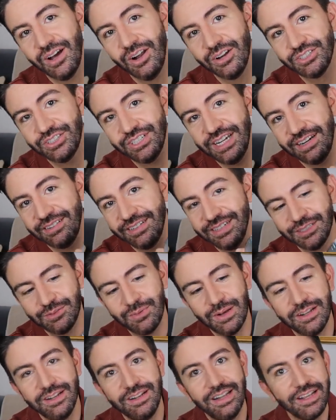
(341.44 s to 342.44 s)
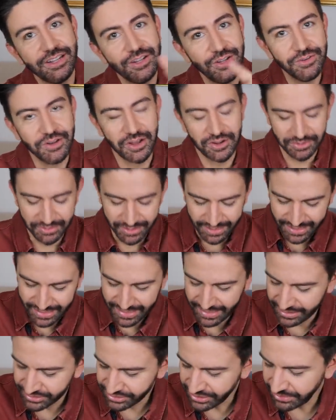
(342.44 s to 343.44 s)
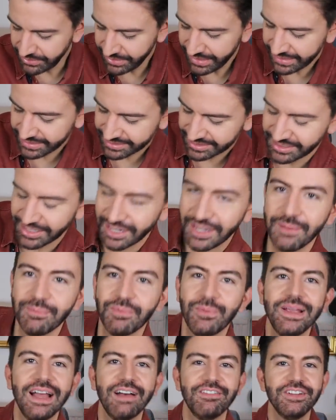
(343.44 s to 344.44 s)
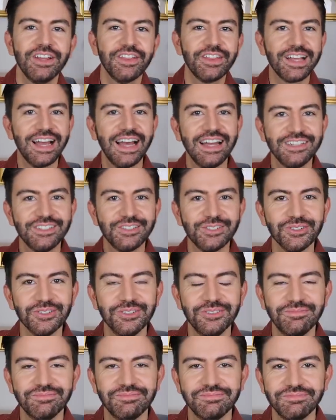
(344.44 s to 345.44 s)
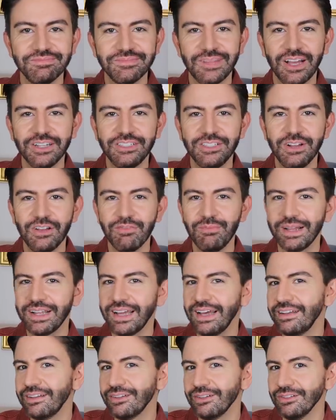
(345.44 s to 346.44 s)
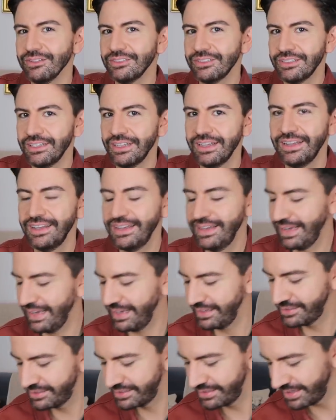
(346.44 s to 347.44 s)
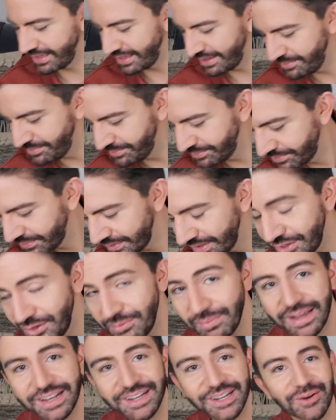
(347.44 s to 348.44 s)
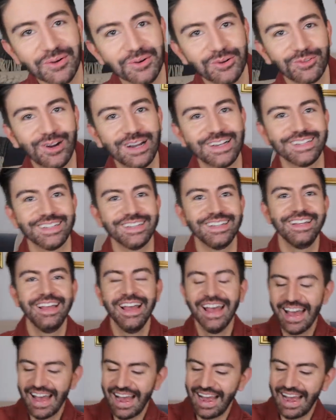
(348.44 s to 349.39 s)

I'll share it as well and let you know. So next up, we have another candle. I do love my candles, as um, you may know already.